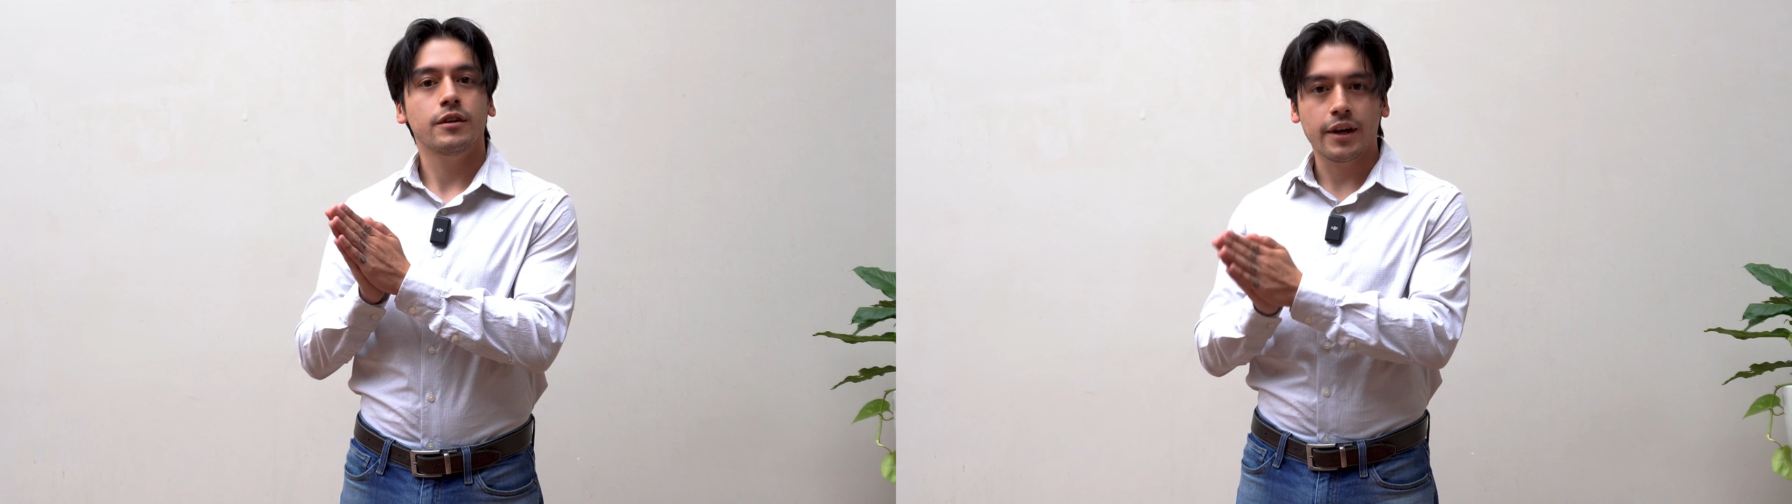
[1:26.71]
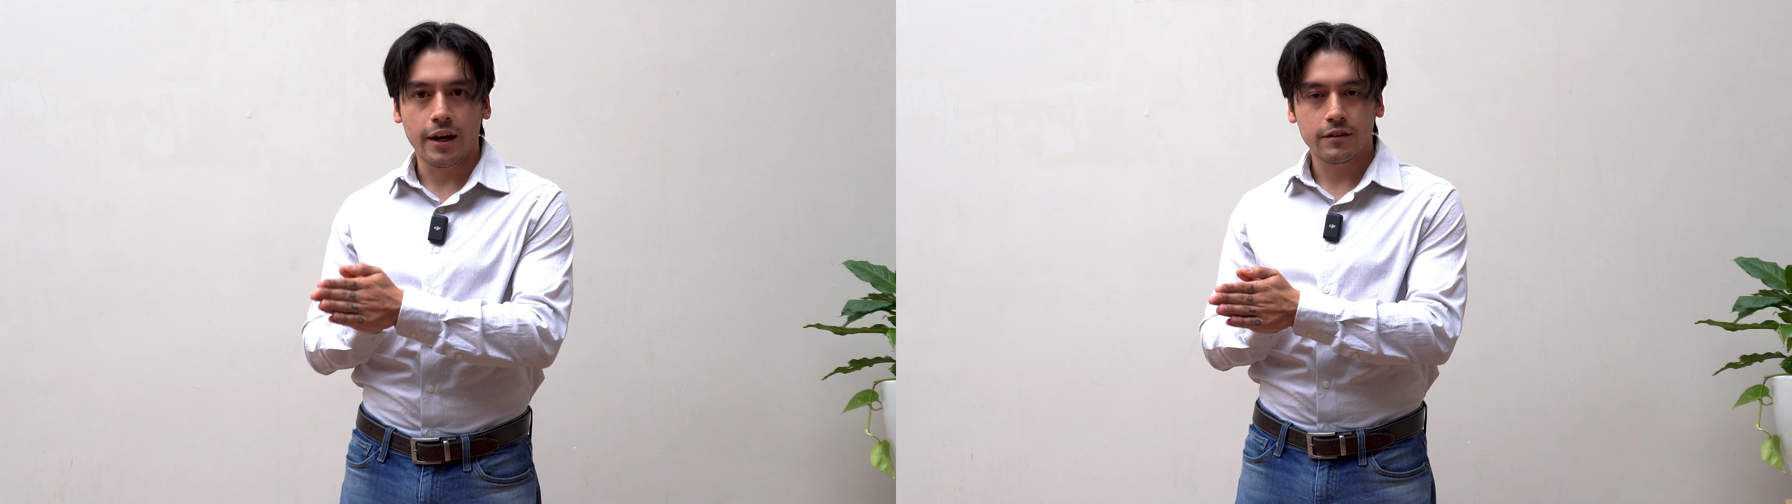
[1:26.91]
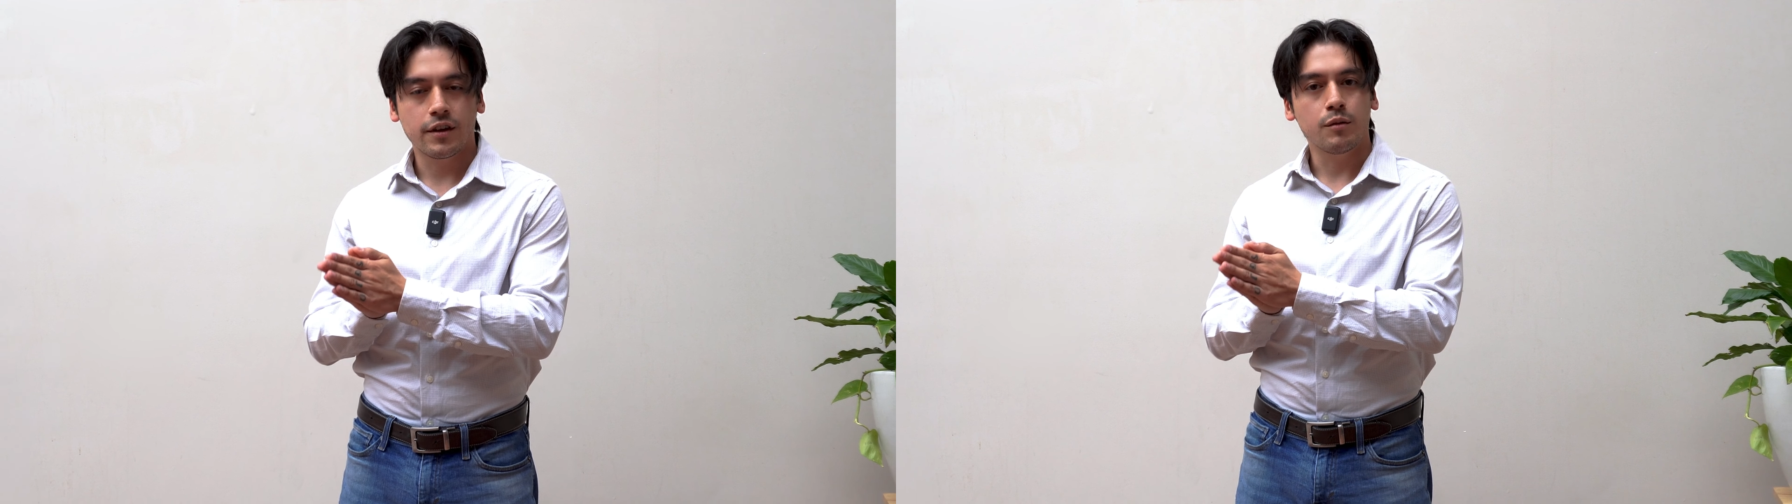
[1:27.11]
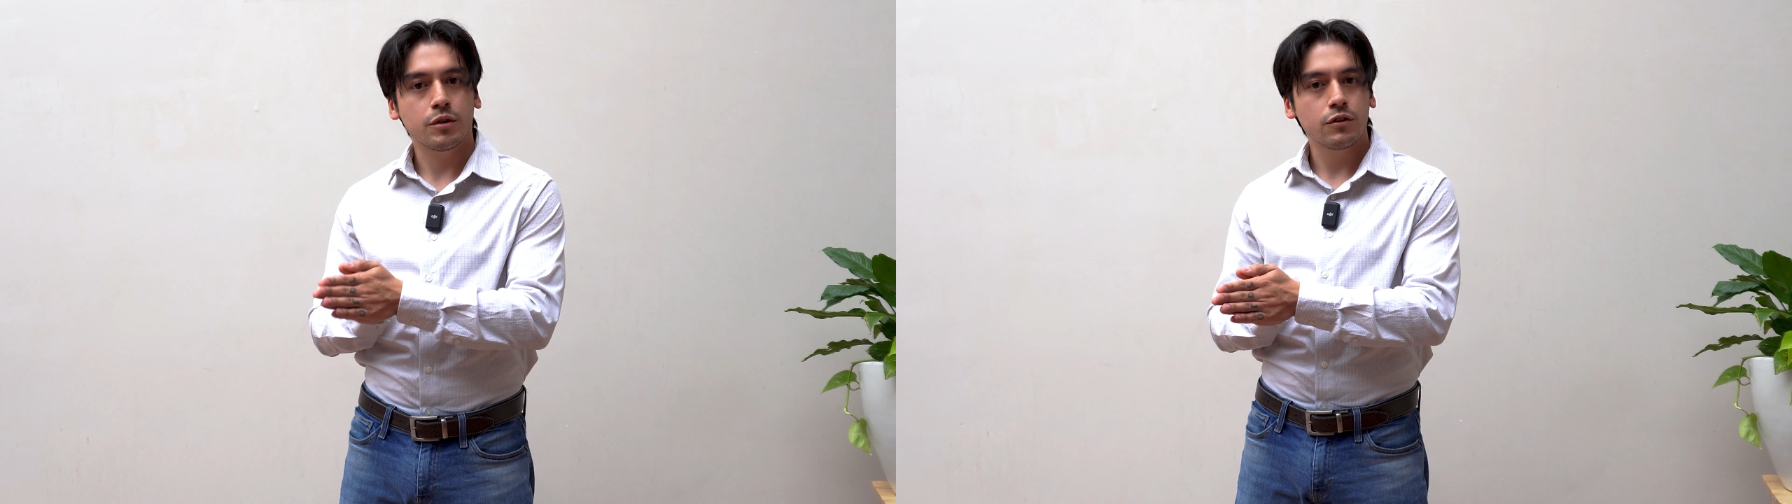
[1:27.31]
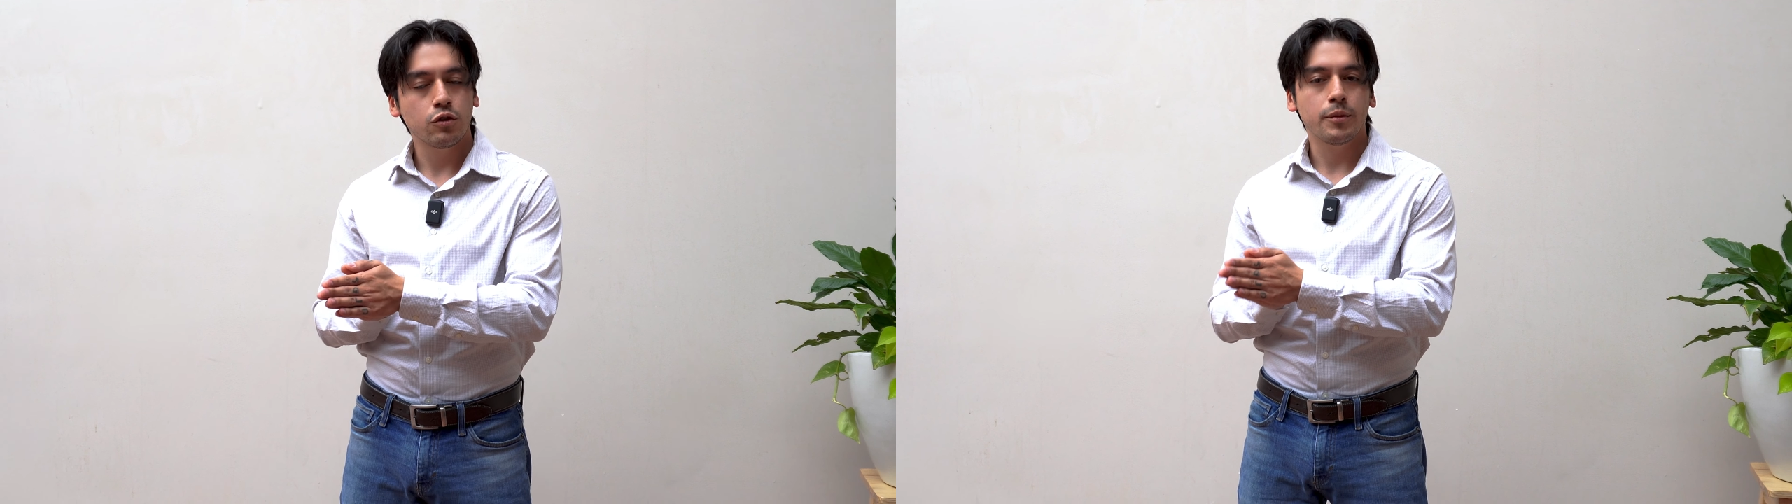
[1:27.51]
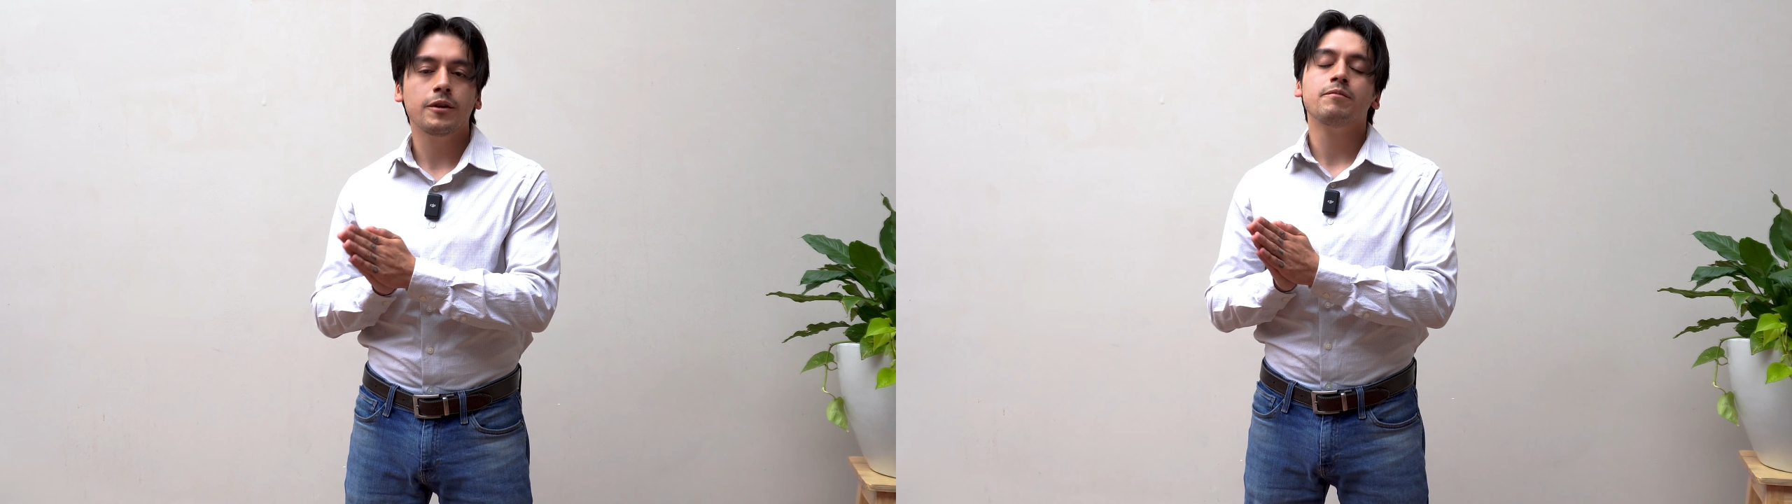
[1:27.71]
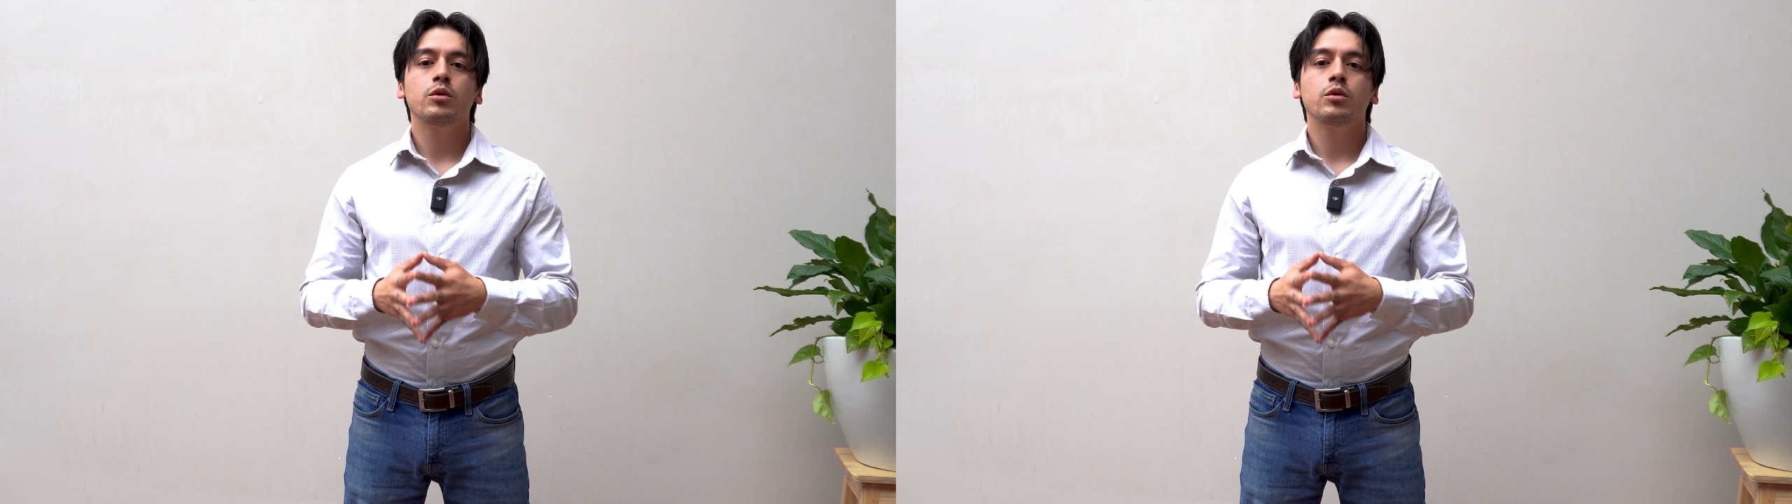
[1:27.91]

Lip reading: again, time-consuming,